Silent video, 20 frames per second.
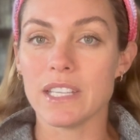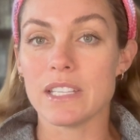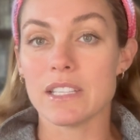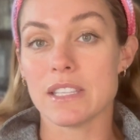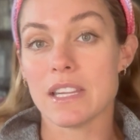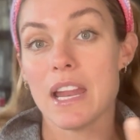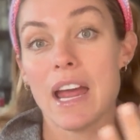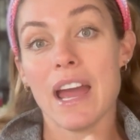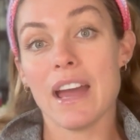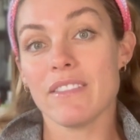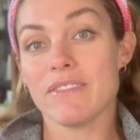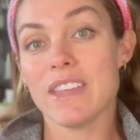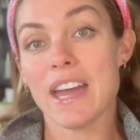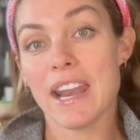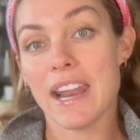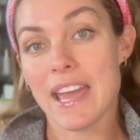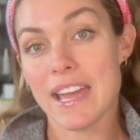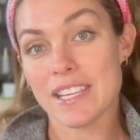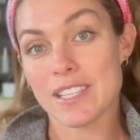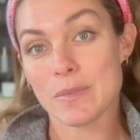does it have
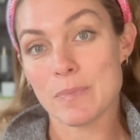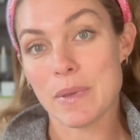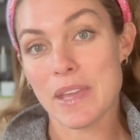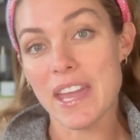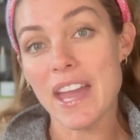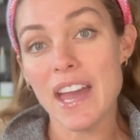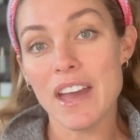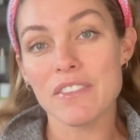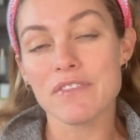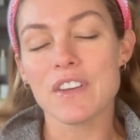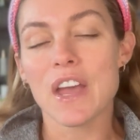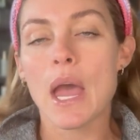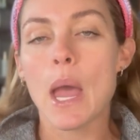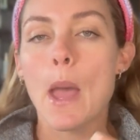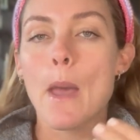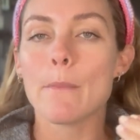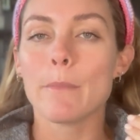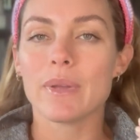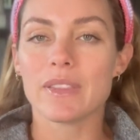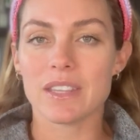that SPF,
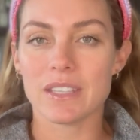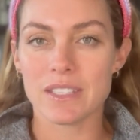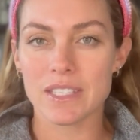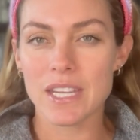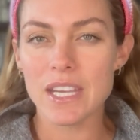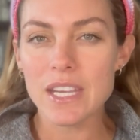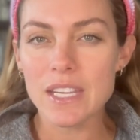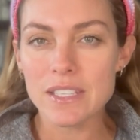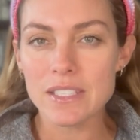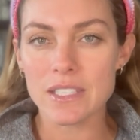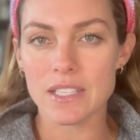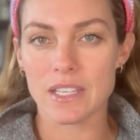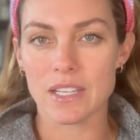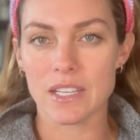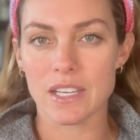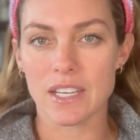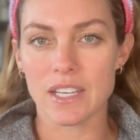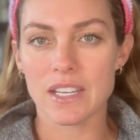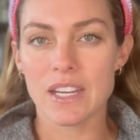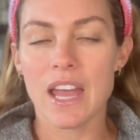but the tint in
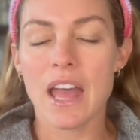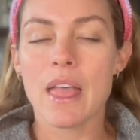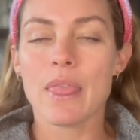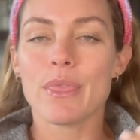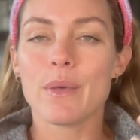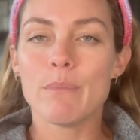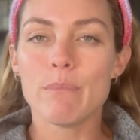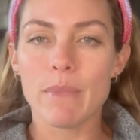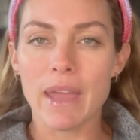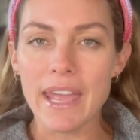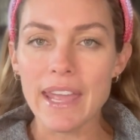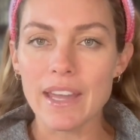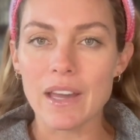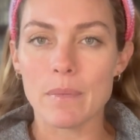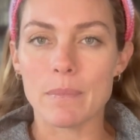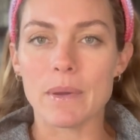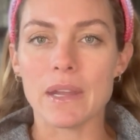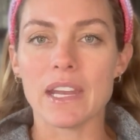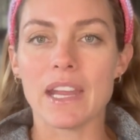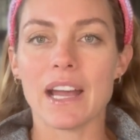it, the
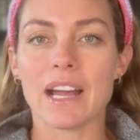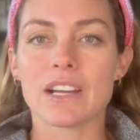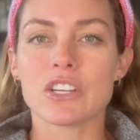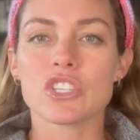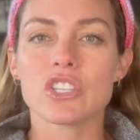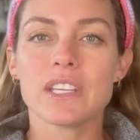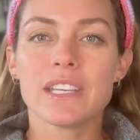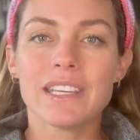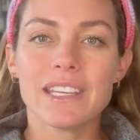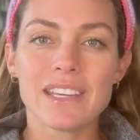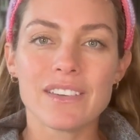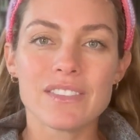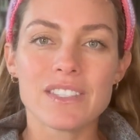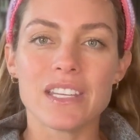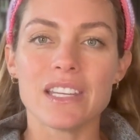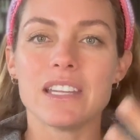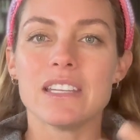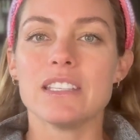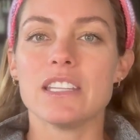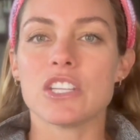makeup in it, actually gives an
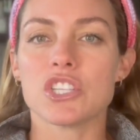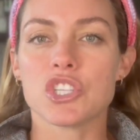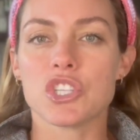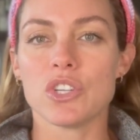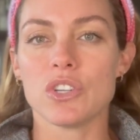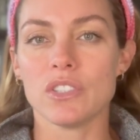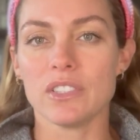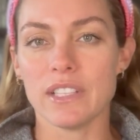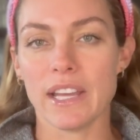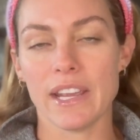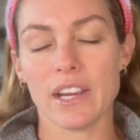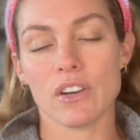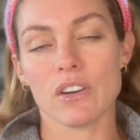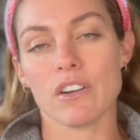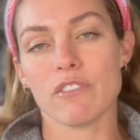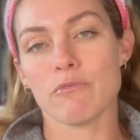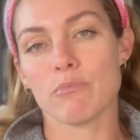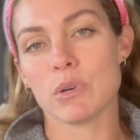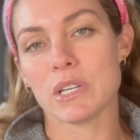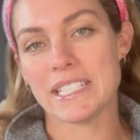additional layer
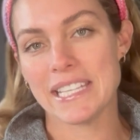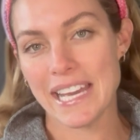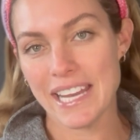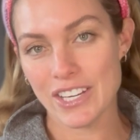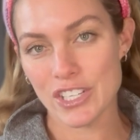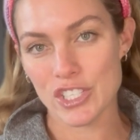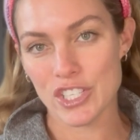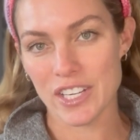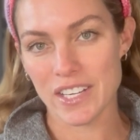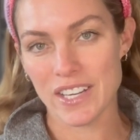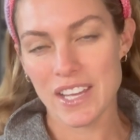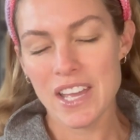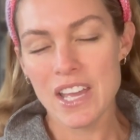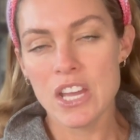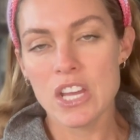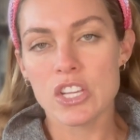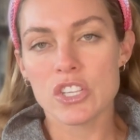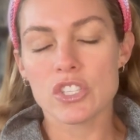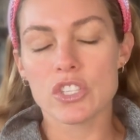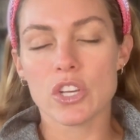of protection.
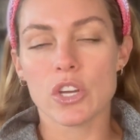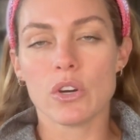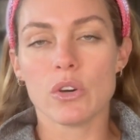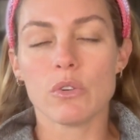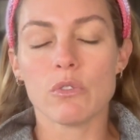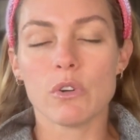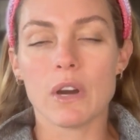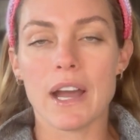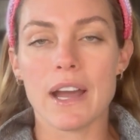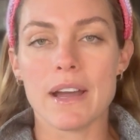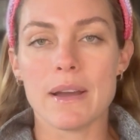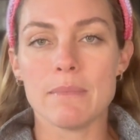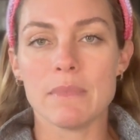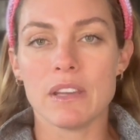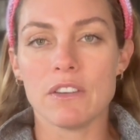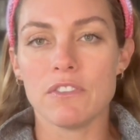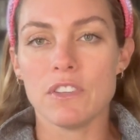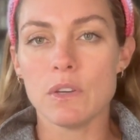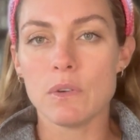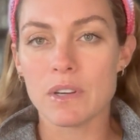So
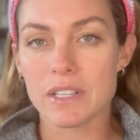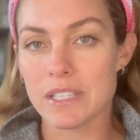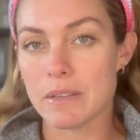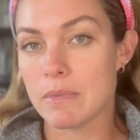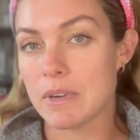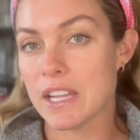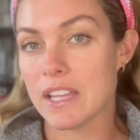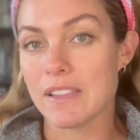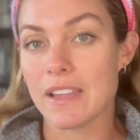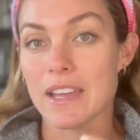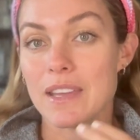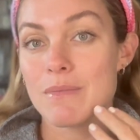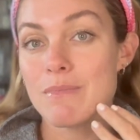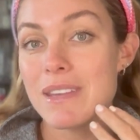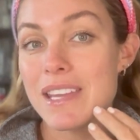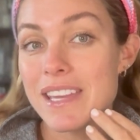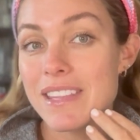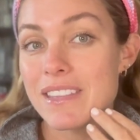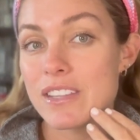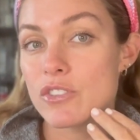if you are somebody like
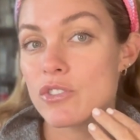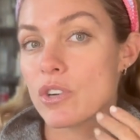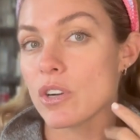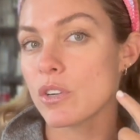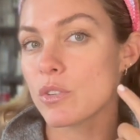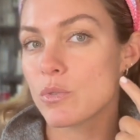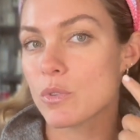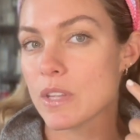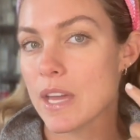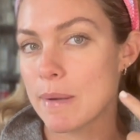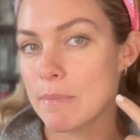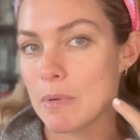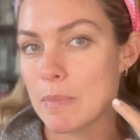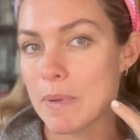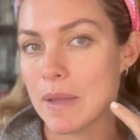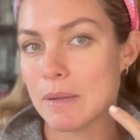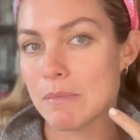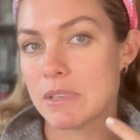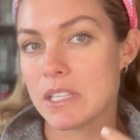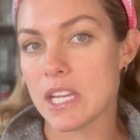me that struggles with
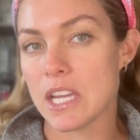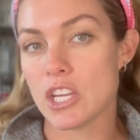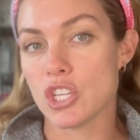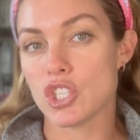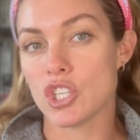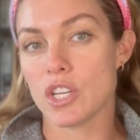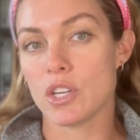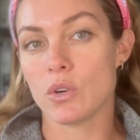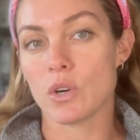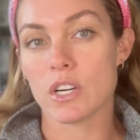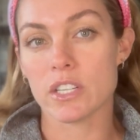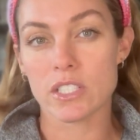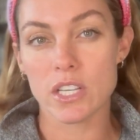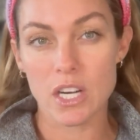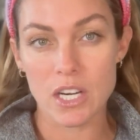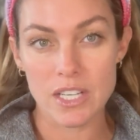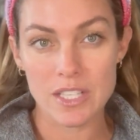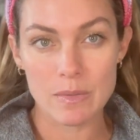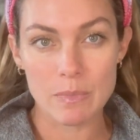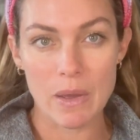hyperpigmentation or
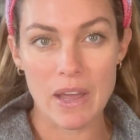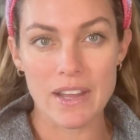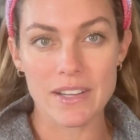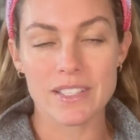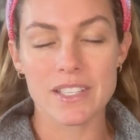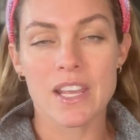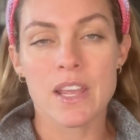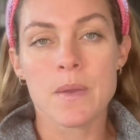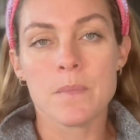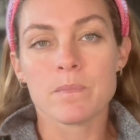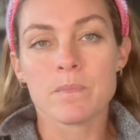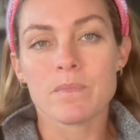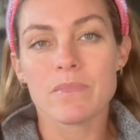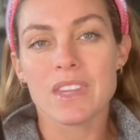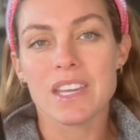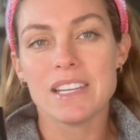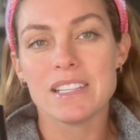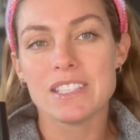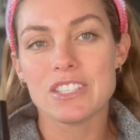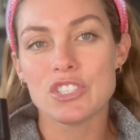dark spots,
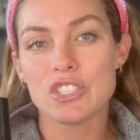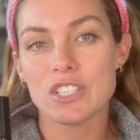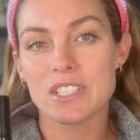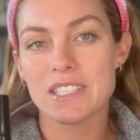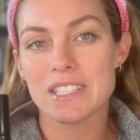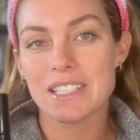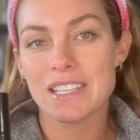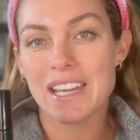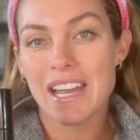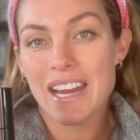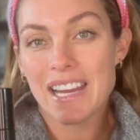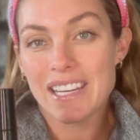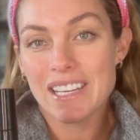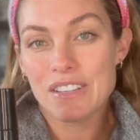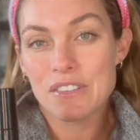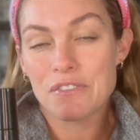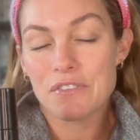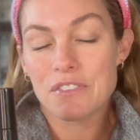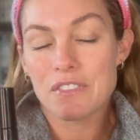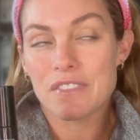it's just kind
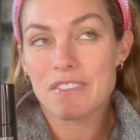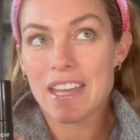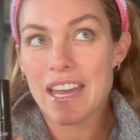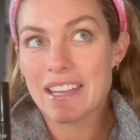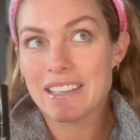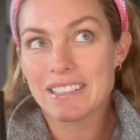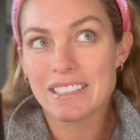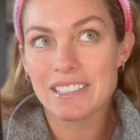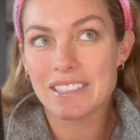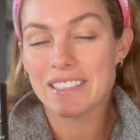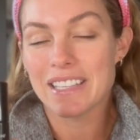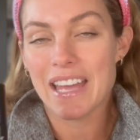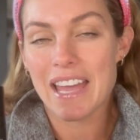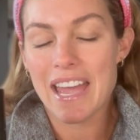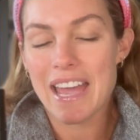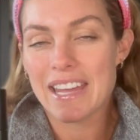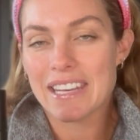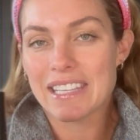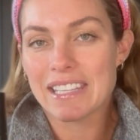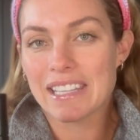of that little
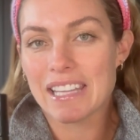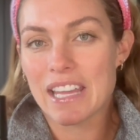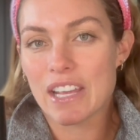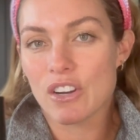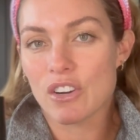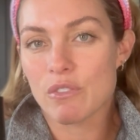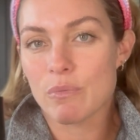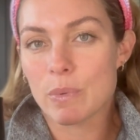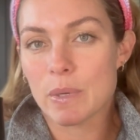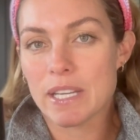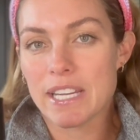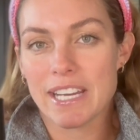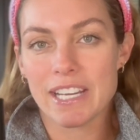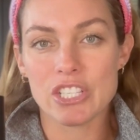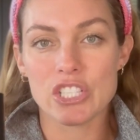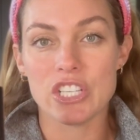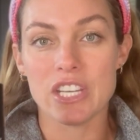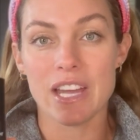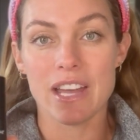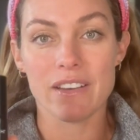added layer of
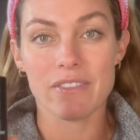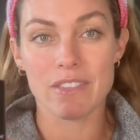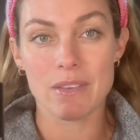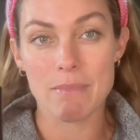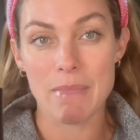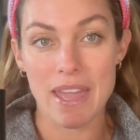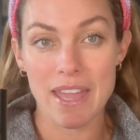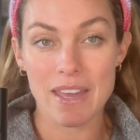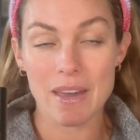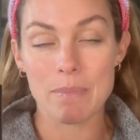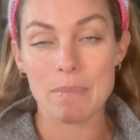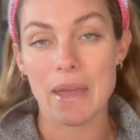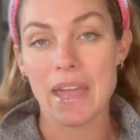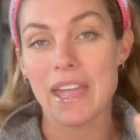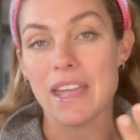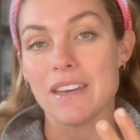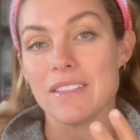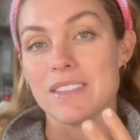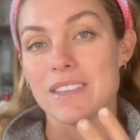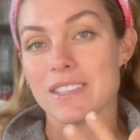protection to have the makeup
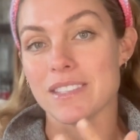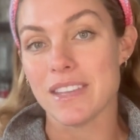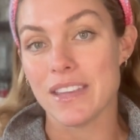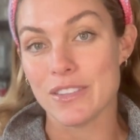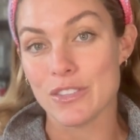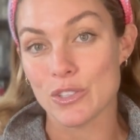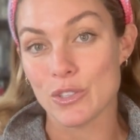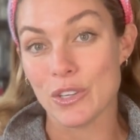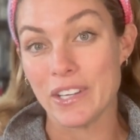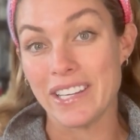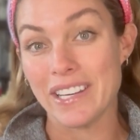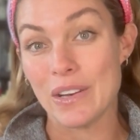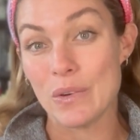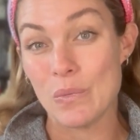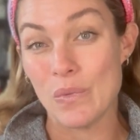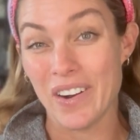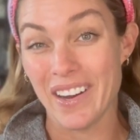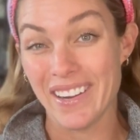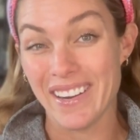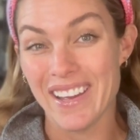and the sunscreen in
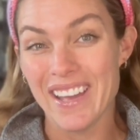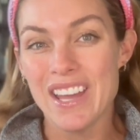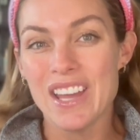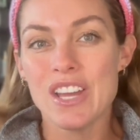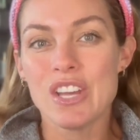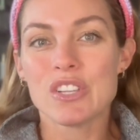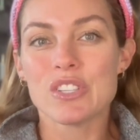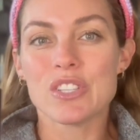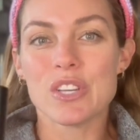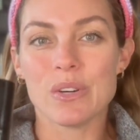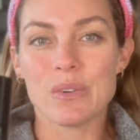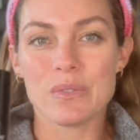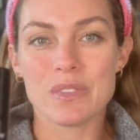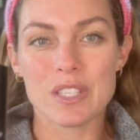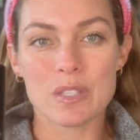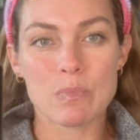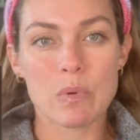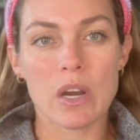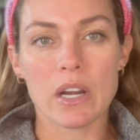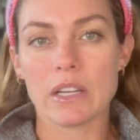one. So this
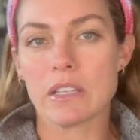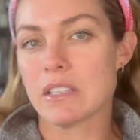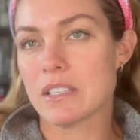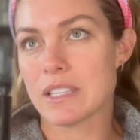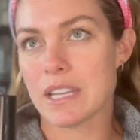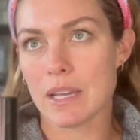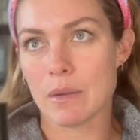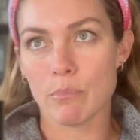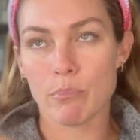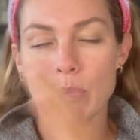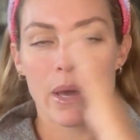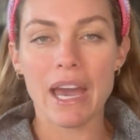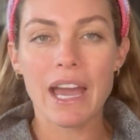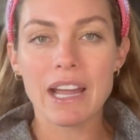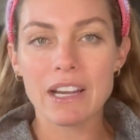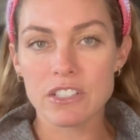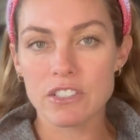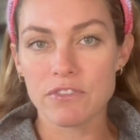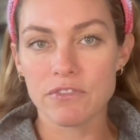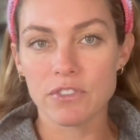product is like
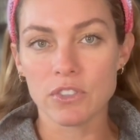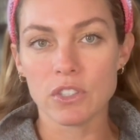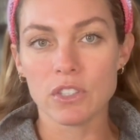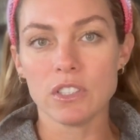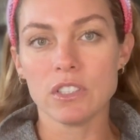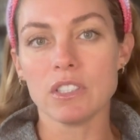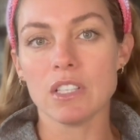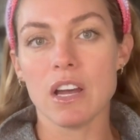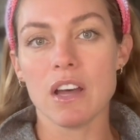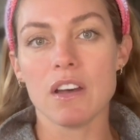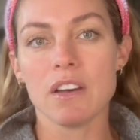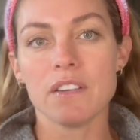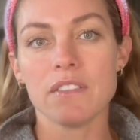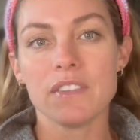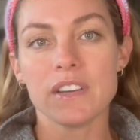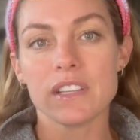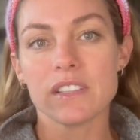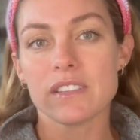packed full of